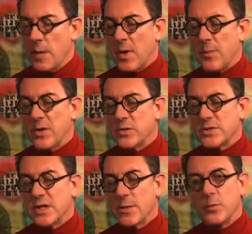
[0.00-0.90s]
My mother
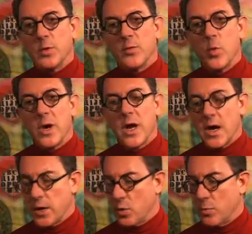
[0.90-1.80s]
slept with one
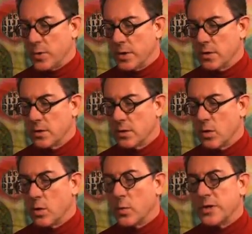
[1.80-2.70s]
eye open,
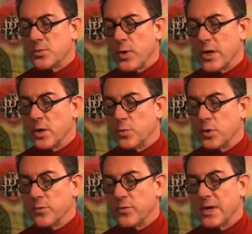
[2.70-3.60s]
always ready to
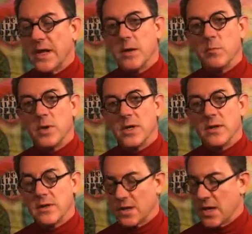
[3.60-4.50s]
put a flame
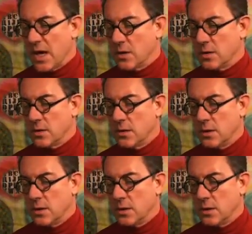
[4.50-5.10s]
beneath the kettle